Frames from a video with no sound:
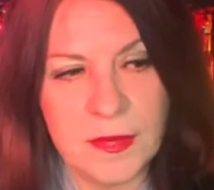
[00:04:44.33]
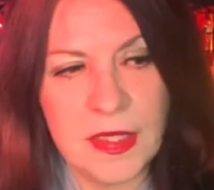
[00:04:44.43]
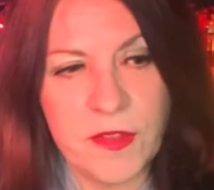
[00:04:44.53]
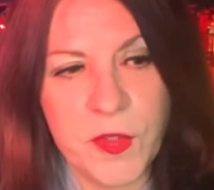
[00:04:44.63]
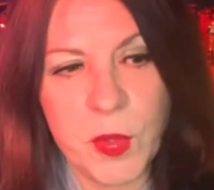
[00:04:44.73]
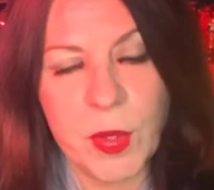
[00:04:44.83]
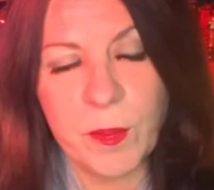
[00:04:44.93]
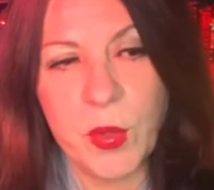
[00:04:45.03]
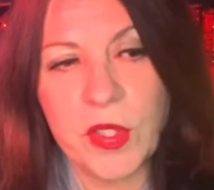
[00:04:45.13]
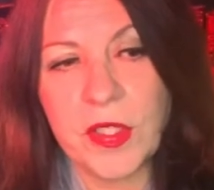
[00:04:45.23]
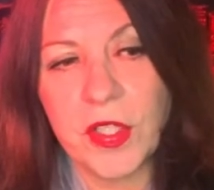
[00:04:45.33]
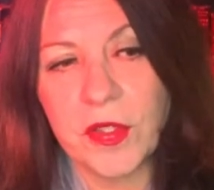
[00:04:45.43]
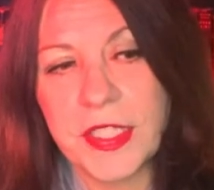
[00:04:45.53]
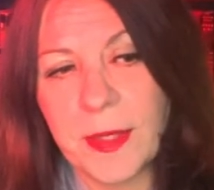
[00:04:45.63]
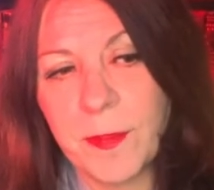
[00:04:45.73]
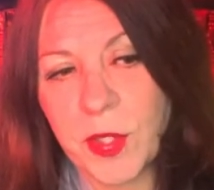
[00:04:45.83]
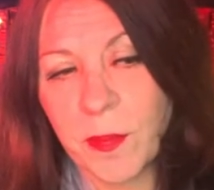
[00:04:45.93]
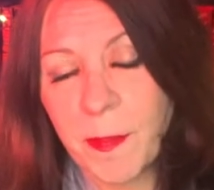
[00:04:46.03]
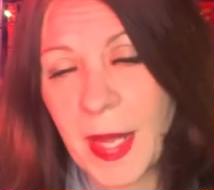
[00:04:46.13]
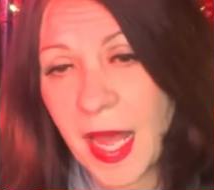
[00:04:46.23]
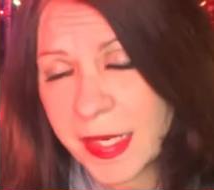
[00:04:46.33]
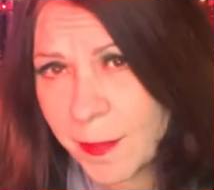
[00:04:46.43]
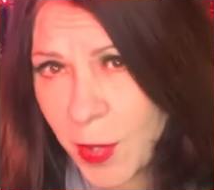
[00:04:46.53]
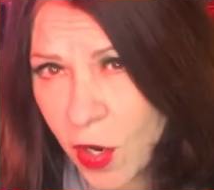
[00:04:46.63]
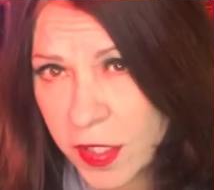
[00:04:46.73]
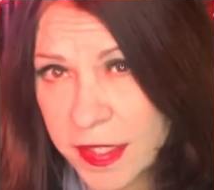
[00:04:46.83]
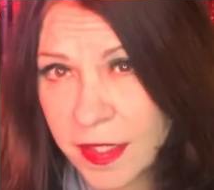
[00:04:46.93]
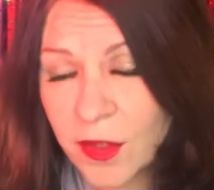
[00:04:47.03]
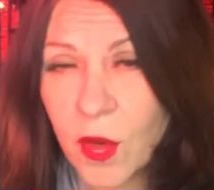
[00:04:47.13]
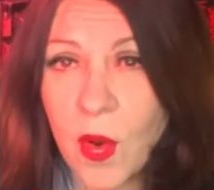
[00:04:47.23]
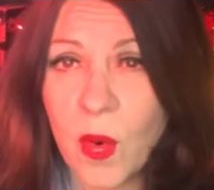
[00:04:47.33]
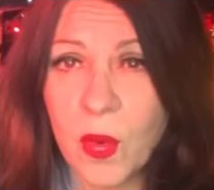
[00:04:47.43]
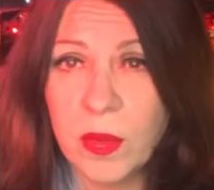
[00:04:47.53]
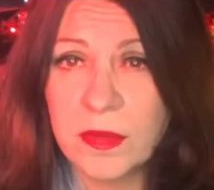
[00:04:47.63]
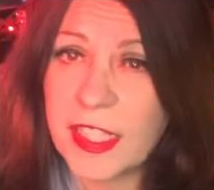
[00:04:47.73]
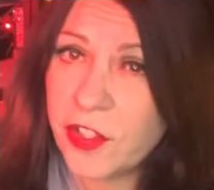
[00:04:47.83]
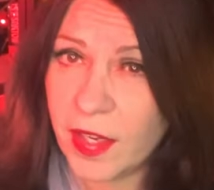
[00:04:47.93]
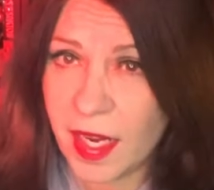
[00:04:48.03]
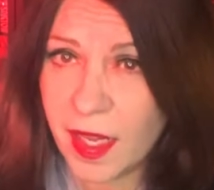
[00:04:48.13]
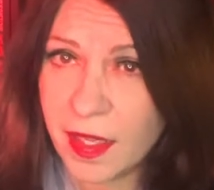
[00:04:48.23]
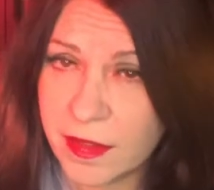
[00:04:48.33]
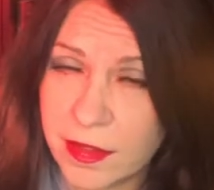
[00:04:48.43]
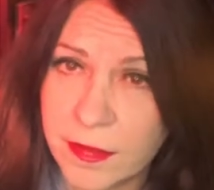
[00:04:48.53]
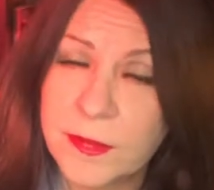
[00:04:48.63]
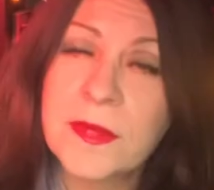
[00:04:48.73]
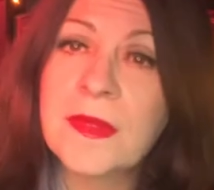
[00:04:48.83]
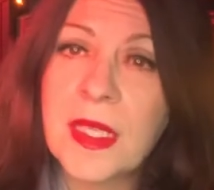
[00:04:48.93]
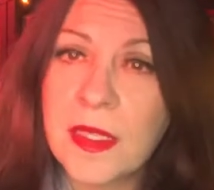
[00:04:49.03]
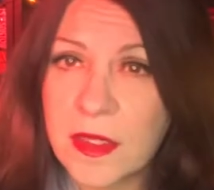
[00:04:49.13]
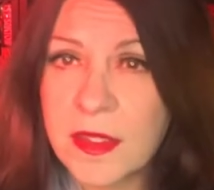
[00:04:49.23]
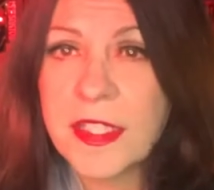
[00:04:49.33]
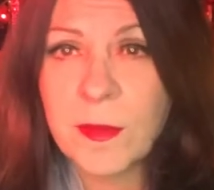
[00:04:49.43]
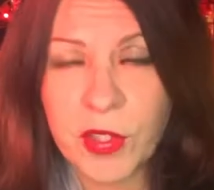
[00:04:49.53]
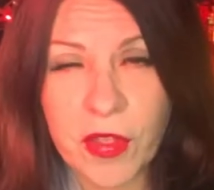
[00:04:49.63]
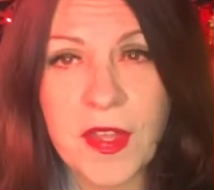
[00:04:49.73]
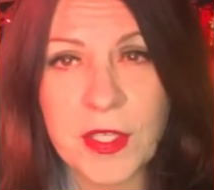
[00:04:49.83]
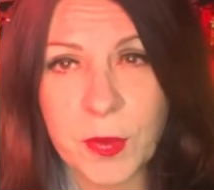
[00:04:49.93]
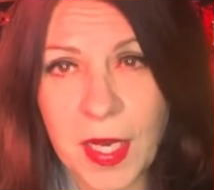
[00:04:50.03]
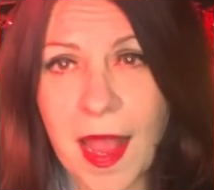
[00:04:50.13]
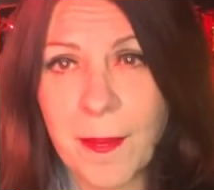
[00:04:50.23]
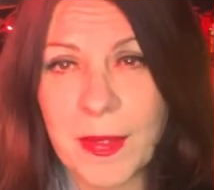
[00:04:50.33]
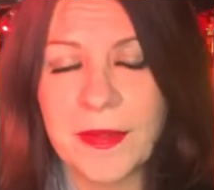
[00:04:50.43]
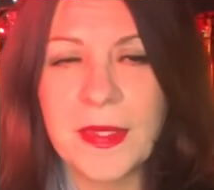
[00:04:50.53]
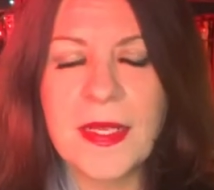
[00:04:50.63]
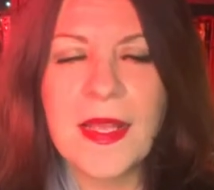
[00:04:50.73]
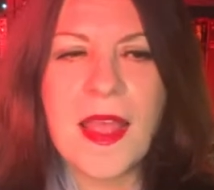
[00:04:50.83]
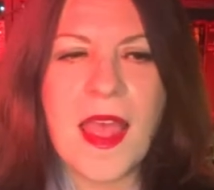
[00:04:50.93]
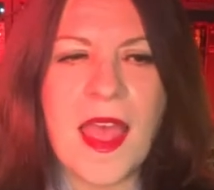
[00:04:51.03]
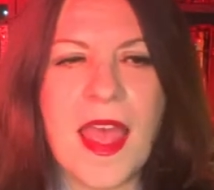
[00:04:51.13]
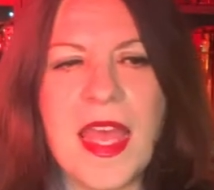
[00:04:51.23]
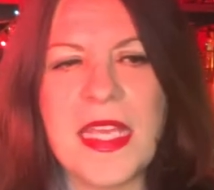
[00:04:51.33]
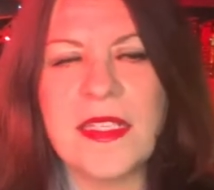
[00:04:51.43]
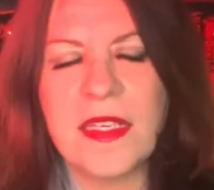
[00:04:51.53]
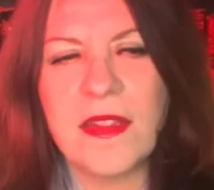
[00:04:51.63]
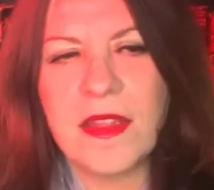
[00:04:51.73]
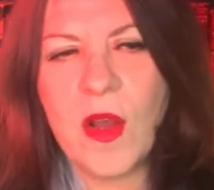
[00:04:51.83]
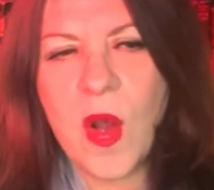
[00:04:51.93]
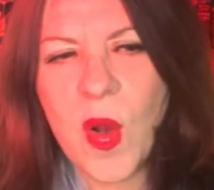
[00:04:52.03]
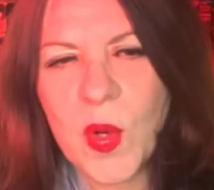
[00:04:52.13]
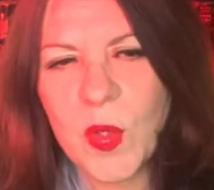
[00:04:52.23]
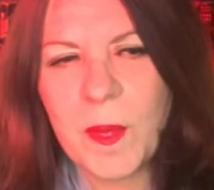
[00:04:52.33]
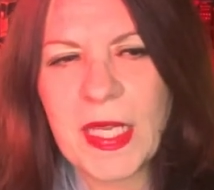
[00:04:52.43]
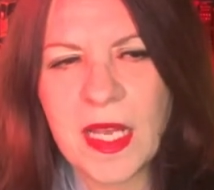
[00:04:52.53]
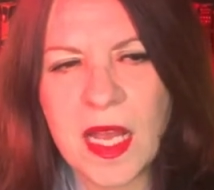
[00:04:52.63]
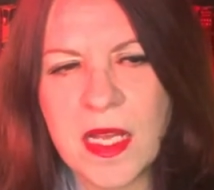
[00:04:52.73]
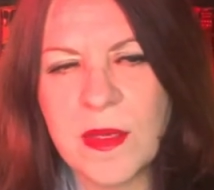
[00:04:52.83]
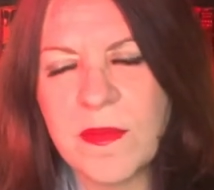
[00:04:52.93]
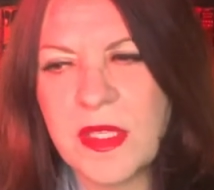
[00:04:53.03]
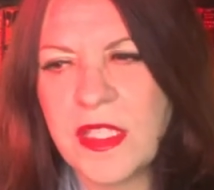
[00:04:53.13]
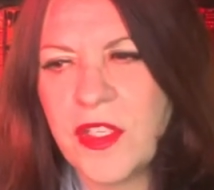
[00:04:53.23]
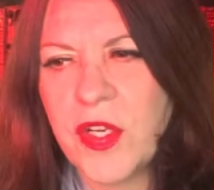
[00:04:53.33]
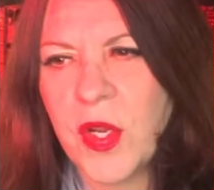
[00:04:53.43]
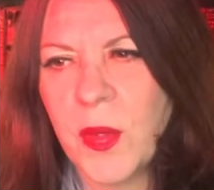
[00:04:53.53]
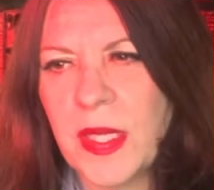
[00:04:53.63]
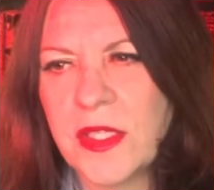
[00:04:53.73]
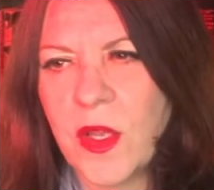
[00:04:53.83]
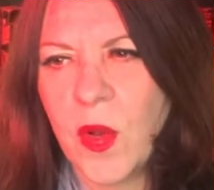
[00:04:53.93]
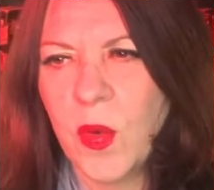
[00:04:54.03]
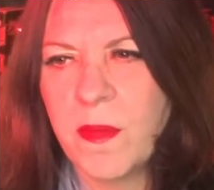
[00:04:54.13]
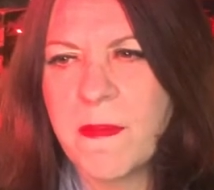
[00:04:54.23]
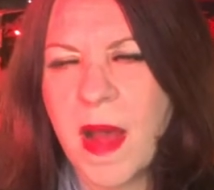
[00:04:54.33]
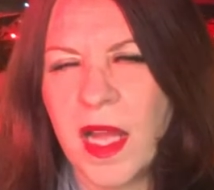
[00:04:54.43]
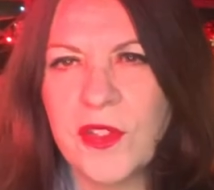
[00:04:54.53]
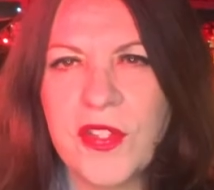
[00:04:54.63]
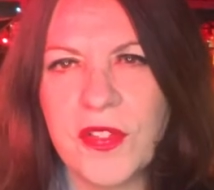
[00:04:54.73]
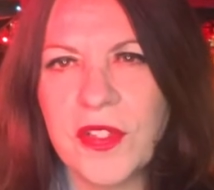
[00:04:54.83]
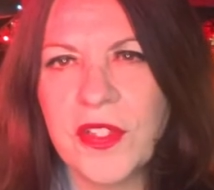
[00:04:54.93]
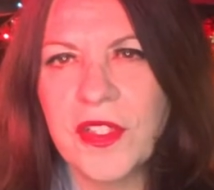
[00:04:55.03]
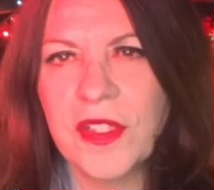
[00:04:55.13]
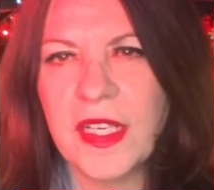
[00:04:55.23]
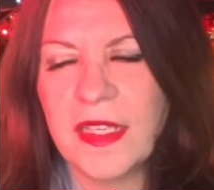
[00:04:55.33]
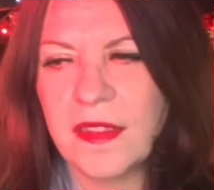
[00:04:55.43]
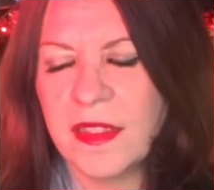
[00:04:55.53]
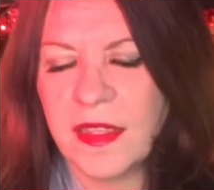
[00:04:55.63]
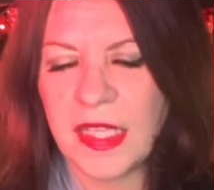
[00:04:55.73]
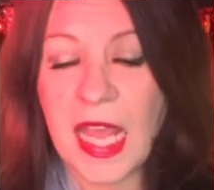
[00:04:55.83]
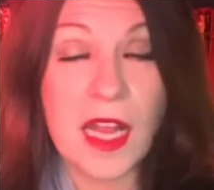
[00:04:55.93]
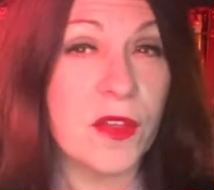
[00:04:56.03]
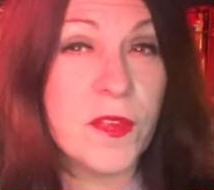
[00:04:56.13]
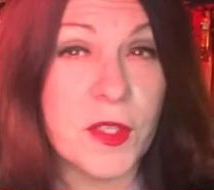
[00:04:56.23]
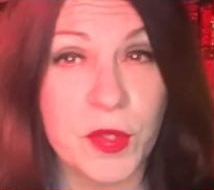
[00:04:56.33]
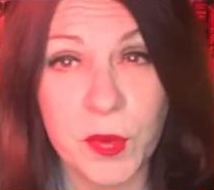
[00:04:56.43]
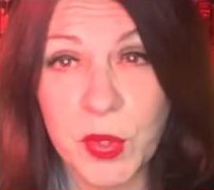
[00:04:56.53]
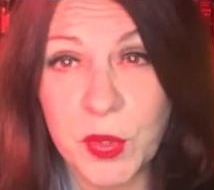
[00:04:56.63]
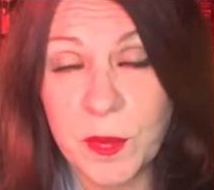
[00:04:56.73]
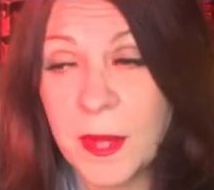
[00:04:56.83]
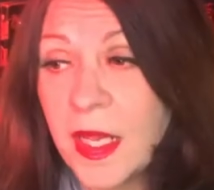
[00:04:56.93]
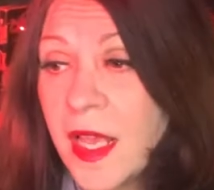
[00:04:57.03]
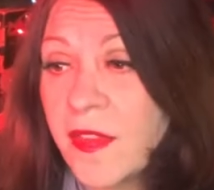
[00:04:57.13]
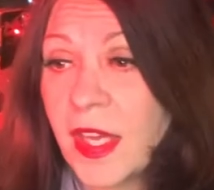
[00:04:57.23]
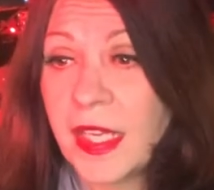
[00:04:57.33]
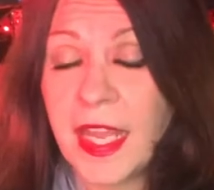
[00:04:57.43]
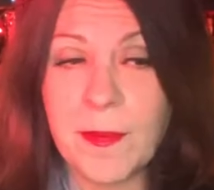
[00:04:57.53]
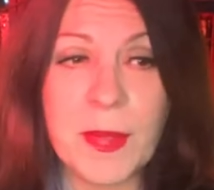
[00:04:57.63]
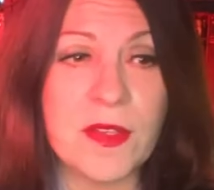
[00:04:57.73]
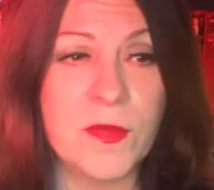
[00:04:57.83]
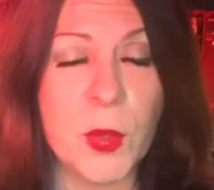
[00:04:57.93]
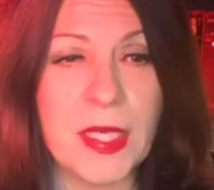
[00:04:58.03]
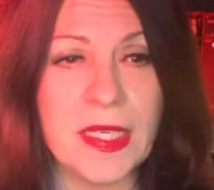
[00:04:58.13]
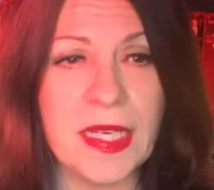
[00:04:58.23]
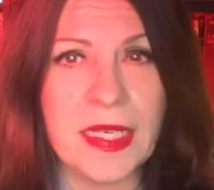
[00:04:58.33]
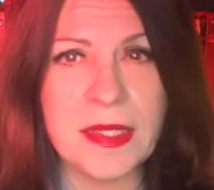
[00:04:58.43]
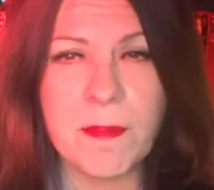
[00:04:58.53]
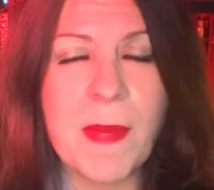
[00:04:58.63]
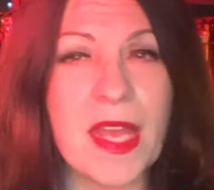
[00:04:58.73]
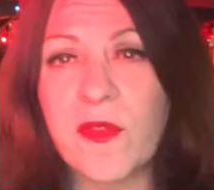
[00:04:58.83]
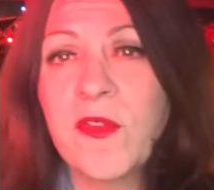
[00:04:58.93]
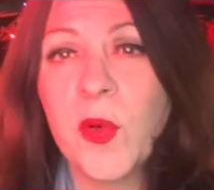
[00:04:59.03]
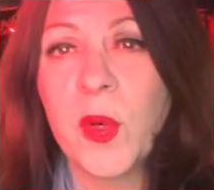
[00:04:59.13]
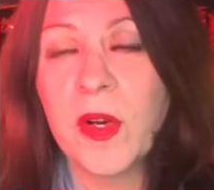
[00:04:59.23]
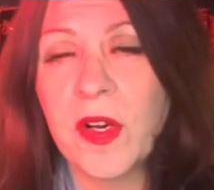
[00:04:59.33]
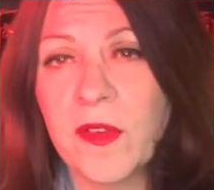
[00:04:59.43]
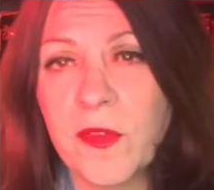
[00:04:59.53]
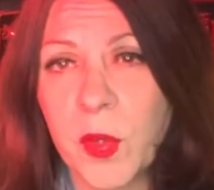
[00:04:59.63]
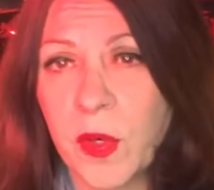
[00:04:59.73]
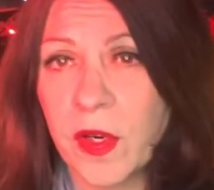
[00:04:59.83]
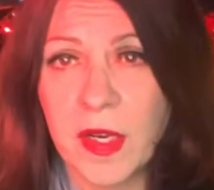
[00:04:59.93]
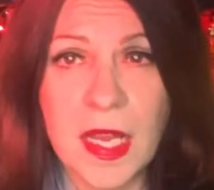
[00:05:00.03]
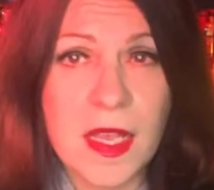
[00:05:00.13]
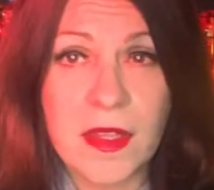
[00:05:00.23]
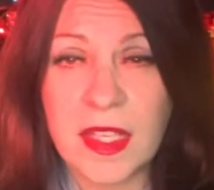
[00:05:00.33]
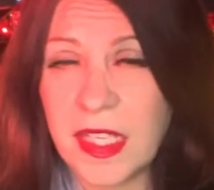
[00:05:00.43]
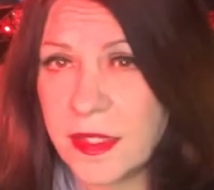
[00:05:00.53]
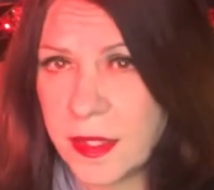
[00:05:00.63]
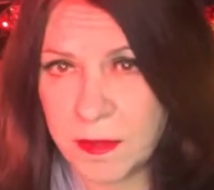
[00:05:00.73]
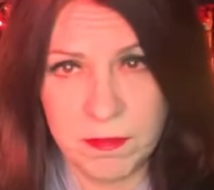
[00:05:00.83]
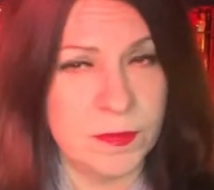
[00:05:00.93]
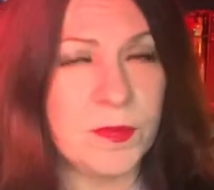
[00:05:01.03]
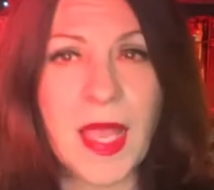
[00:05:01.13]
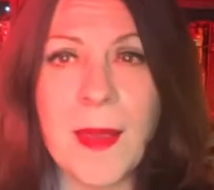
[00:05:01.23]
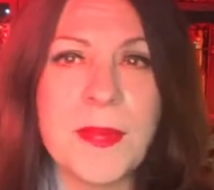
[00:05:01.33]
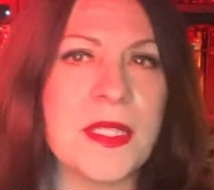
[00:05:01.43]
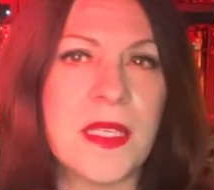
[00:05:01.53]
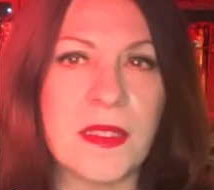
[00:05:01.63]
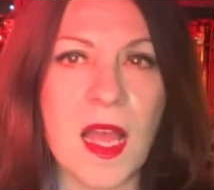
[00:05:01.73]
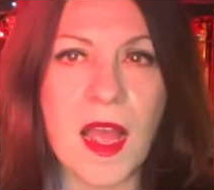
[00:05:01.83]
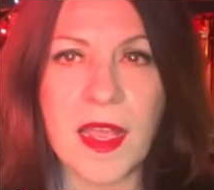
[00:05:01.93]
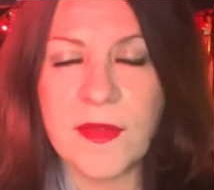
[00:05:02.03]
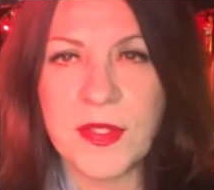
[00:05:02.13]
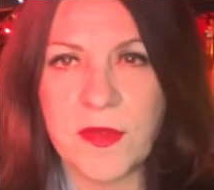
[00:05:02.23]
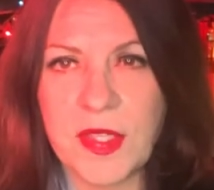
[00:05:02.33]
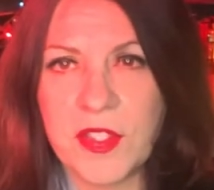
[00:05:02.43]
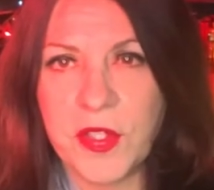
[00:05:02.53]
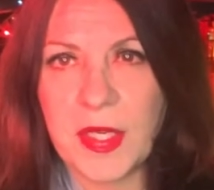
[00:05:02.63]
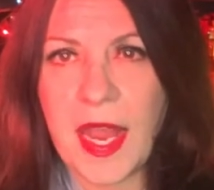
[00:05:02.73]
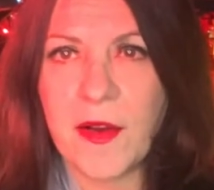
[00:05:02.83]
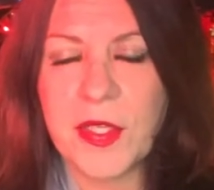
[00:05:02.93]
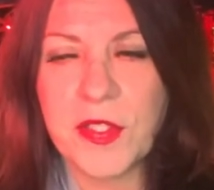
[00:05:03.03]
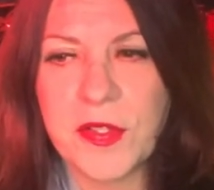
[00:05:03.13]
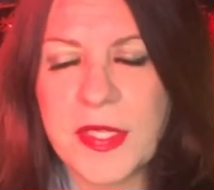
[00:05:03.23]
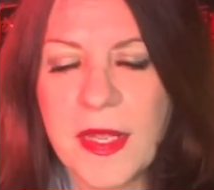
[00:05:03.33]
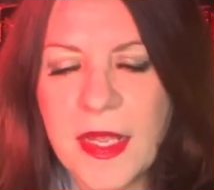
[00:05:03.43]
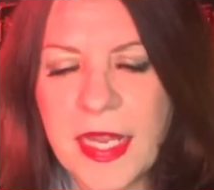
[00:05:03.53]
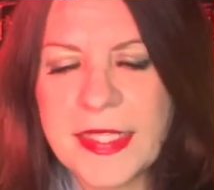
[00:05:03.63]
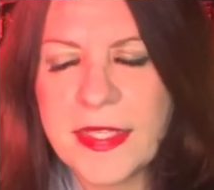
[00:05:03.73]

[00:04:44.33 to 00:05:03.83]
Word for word: if you would dip your body parts in the hole, like your hand, similar things would happen. And the hole becomes, you know, its own monster the elephant in the room that can't be avoided. It's metaphor for these empty lives of these two characters. It's